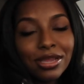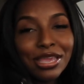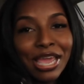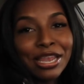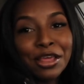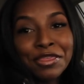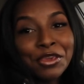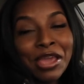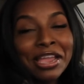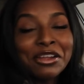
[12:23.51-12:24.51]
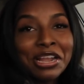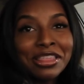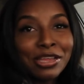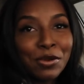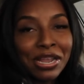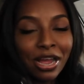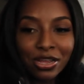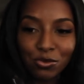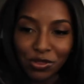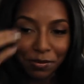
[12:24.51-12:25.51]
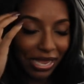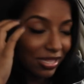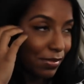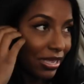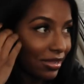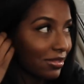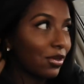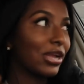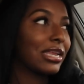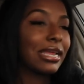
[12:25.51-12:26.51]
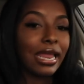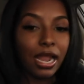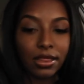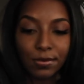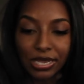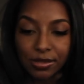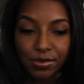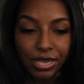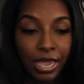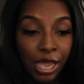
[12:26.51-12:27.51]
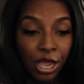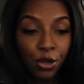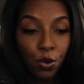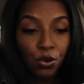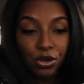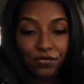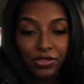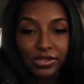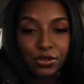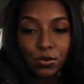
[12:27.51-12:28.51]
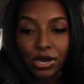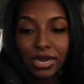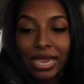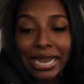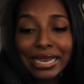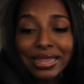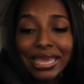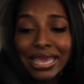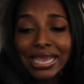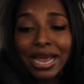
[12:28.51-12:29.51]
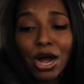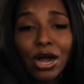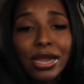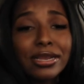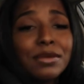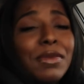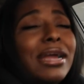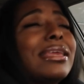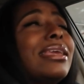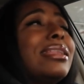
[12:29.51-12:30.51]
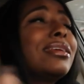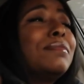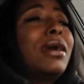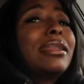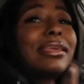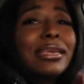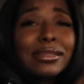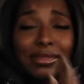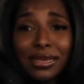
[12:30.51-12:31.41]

Okay, nothing. You can't hear anything right now because we're in the basement. So I need to get out of the basement in order for this to work. And I need the heat on. Come on, heat. Come on, heat.